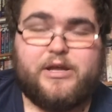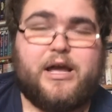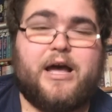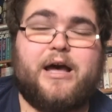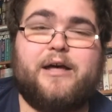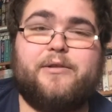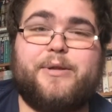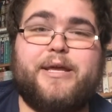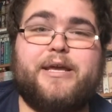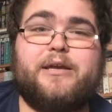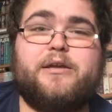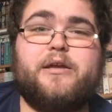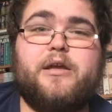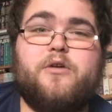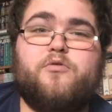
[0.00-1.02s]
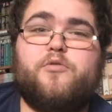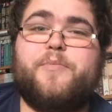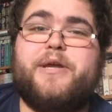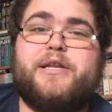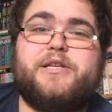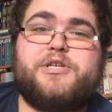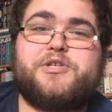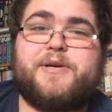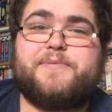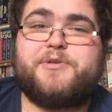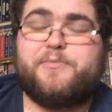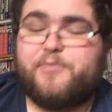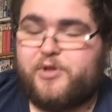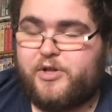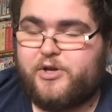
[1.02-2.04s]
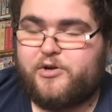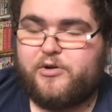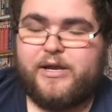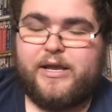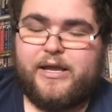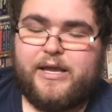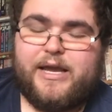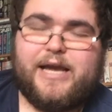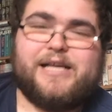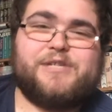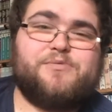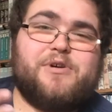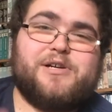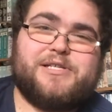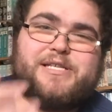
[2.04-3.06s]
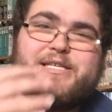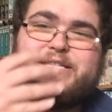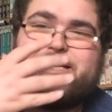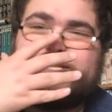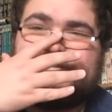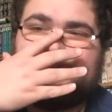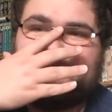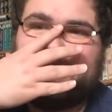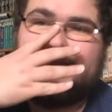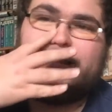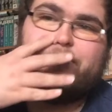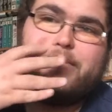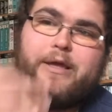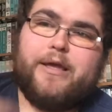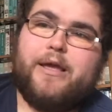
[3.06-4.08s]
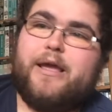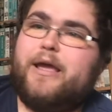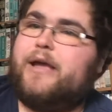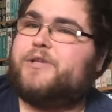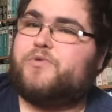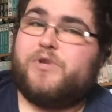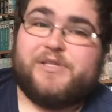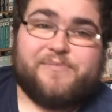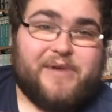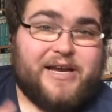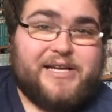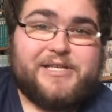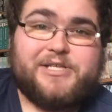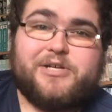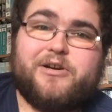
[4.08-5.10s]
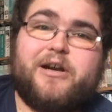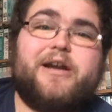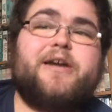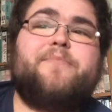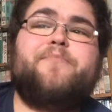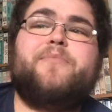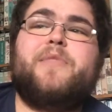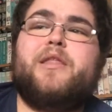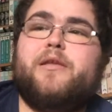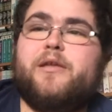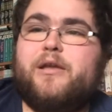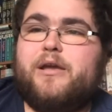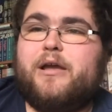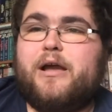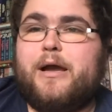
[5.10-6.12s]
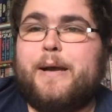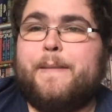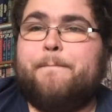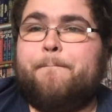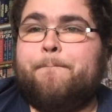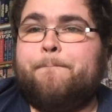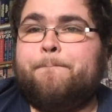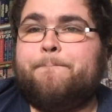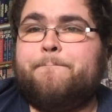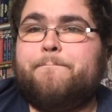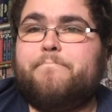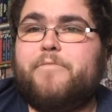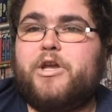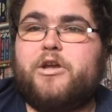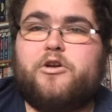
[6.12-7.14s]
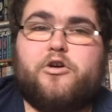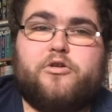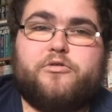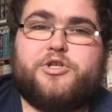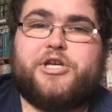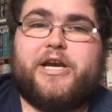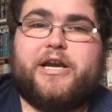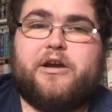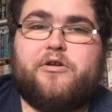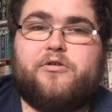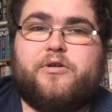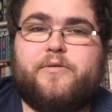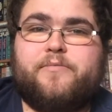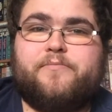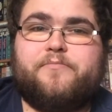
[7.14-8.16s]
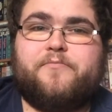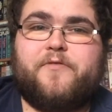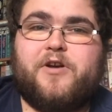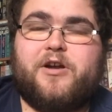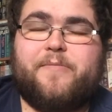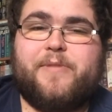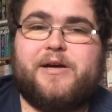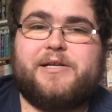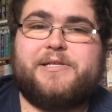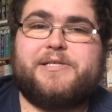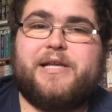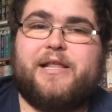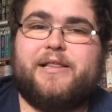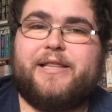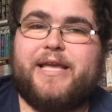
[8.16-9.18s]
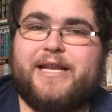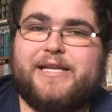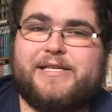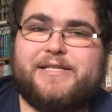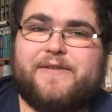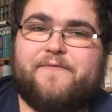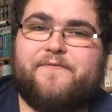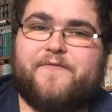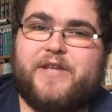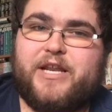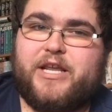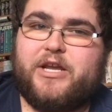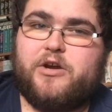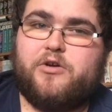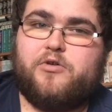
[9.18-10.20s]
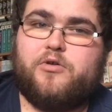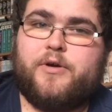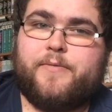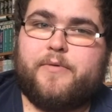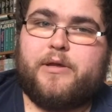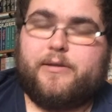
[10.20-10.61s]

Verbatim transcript: uh, link will be in the description below, as well as his Instagram, as well as my Instagram. Um, you can go check out Funkemon's latest video.